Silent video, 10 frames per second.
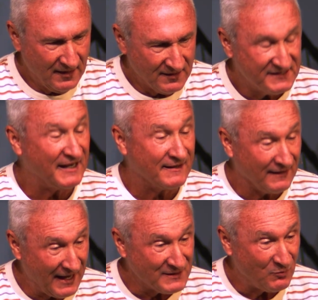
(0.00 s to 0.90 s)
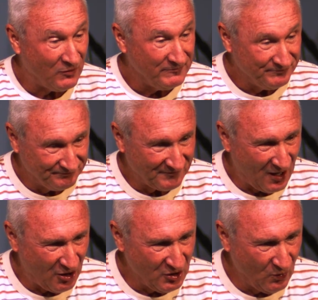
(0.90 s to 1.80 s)
Second to last point.
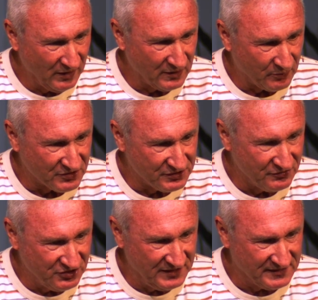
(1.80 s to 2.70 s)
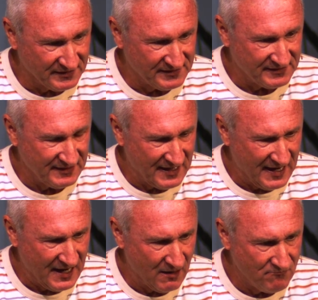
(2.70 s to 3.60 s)
Are you willing to pursue Jesus?
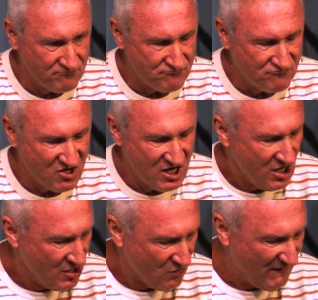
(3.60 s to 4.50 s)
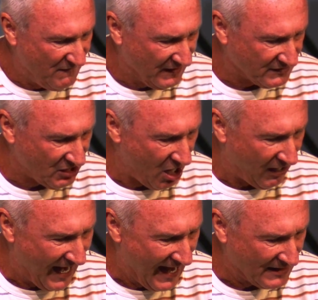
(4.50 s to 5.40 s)
We fix
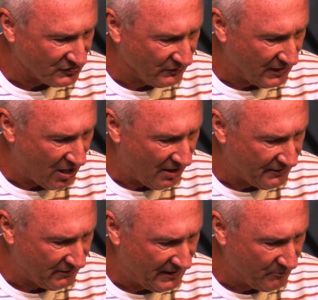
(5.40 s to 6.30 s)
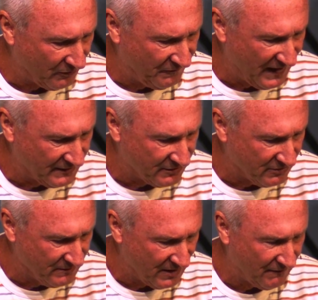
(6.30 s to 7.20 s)
our eyes on the author and
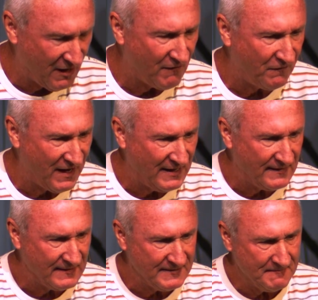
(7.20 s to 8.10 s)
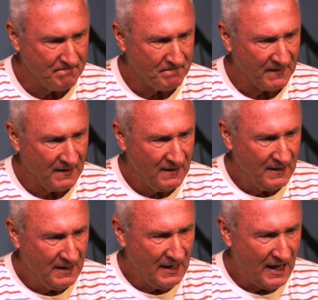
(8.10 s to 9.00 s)
perfecter of our faith.
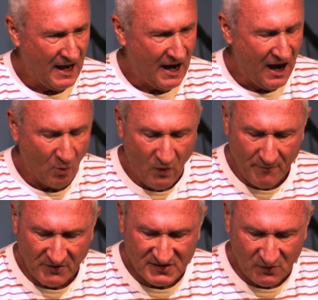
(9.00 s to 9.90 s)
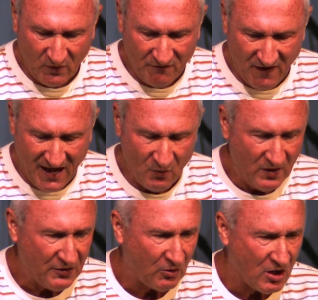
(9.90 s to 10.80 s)
Our weapons that we fight
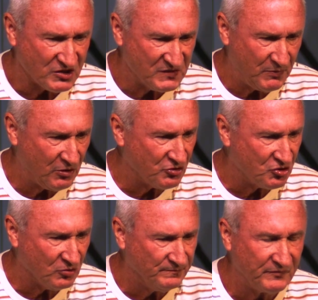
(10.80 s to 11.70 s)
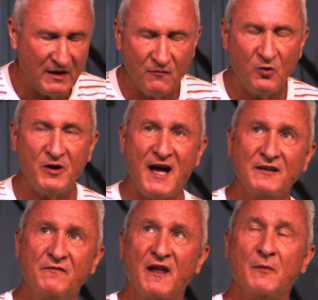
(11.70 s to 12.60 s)
with are all spiritual. And if we're not
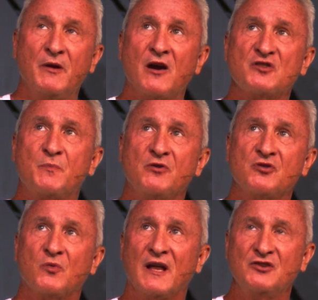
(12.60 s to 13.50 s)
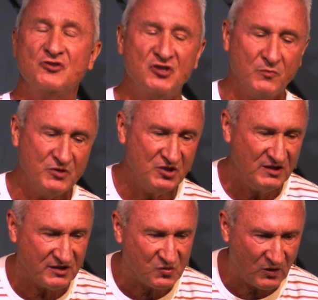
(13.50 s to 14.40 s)
developing our spiritual relationship with
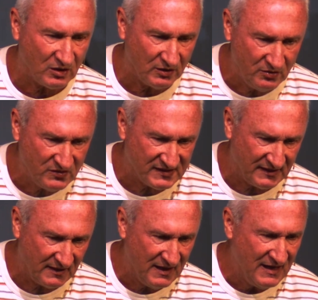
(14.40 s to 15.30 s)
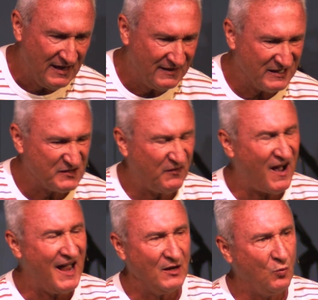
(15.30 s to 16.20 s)
Jesus, we're losing this
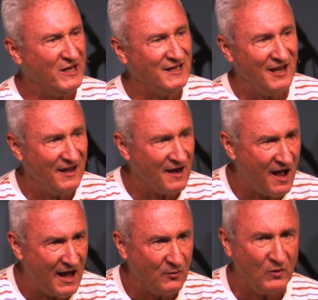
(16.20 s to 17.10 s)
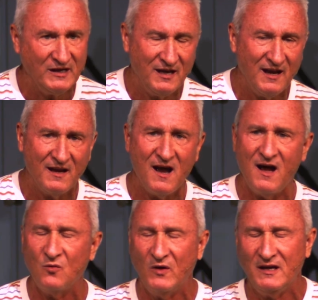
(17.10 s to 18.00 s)
fight. We cannot
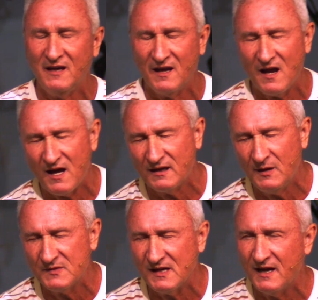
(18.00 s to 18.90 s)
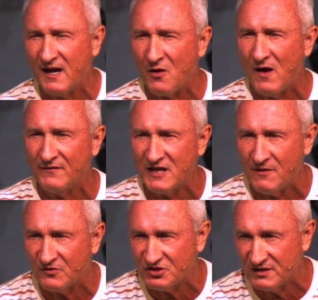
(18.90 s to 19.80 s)
keep saying, I don't have
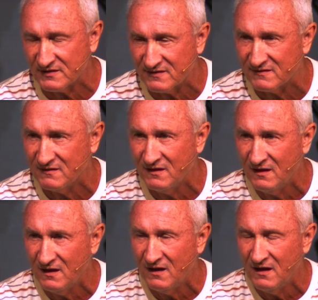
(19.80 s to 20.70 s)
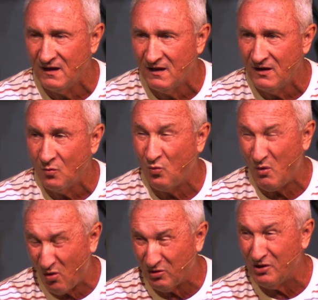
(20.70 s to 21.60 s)
time for Jesus. We
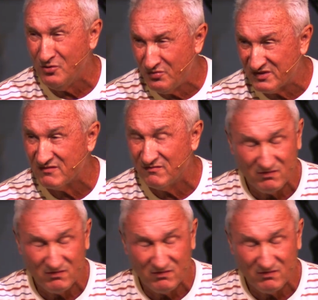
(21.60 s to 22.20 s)
will lose.